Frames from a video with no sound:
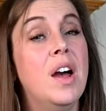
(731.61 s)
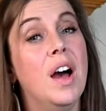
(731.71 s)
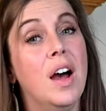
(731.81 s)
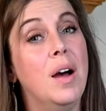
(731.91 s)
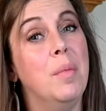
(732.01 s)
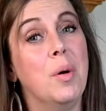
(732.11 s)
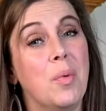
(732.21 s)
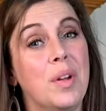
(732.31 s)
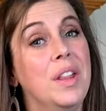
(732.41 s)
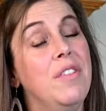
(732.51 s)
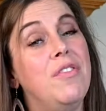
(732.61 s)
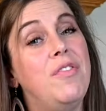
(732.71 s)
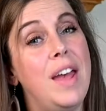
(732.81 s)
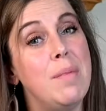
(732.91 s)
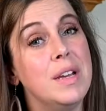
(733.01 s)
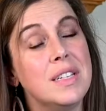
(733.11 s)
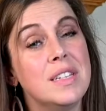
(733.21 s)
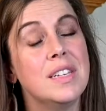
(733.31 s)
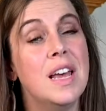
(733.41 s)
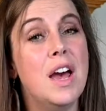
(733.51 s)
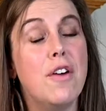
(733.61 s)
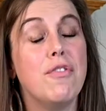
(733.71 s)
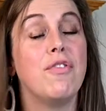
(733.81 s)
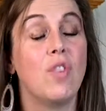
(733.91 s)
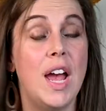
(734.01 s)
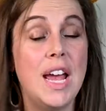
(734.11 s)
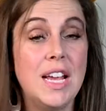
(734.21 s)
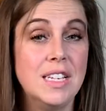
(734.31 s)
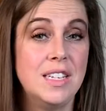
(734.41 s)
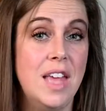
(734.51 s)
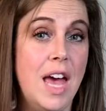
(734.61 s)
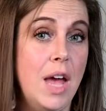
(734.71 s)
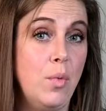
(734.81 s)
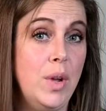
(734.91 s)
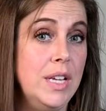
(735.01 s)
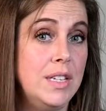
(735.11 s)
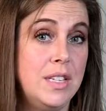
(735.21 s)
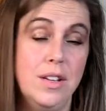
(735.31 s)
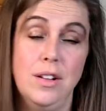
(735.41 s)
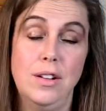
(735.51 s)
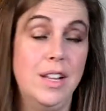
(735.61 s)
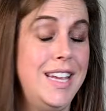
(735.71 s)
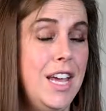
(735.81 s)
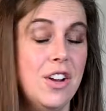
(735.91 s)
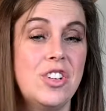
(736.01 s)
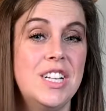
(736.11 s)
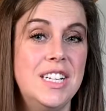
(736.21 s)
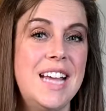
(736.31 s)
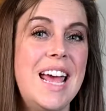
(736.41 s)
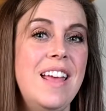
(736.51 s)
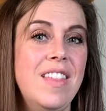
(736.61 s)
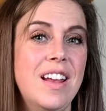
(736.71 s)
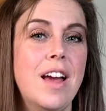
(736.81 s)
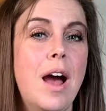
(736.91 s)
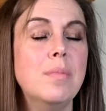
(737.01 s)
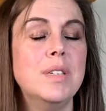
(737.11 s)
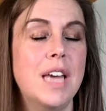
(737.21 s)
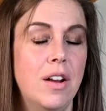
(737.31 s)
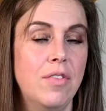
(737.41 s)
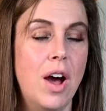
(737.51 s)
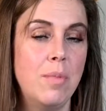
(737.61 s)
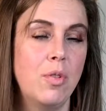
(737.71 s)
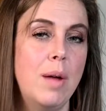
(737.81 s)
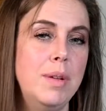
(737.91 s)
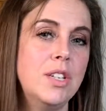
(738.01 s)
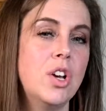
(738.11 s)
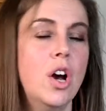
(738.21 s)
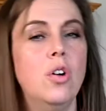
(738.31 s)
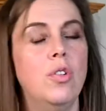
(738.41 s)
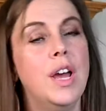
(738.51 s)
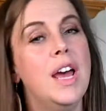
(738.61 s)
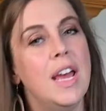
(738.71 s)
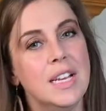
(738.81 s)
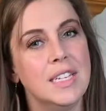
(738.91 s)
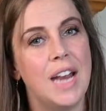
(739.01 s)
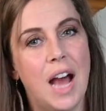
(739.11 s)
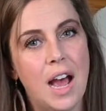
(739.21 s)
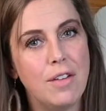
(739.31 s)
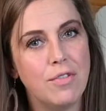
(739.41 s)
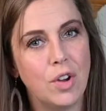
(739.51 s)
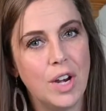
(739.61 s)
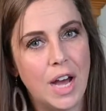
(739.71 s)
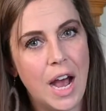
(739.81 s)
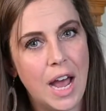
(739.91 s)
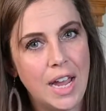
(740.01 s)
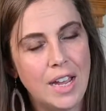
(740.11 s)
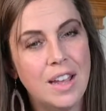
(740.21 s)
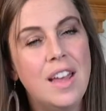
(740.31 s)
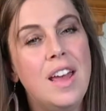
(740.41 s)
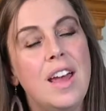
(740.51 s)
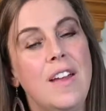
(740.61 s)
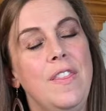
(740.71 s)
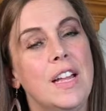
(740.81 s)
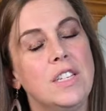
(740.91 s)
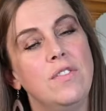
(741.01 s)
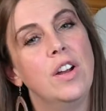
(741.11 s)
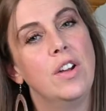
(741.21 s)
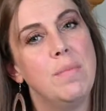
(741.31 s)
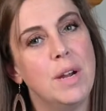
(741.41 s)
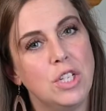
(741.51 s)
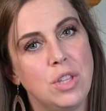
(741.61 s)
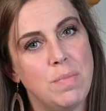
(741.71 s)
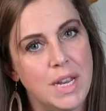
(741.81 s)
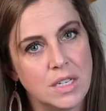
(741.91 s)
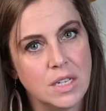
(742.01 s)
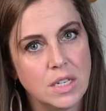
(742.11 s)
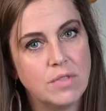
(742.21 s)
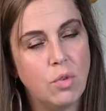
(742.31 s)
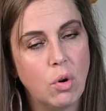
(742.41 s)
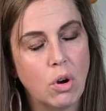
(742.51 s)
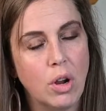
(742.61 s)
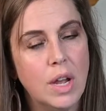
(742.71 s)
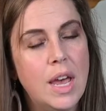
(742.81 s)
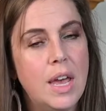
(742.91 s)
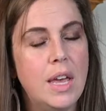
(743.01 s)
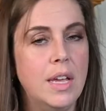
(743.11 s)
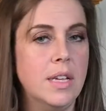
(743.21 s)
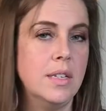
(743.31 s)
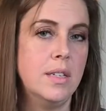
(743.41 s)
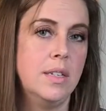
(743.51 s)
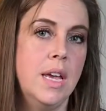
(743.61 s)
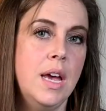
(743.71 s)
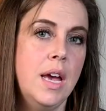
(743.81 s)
A really famous phrase that we still hear today that comes out of Hammurabi's code is an eye for an eye. And that's very much the basis for his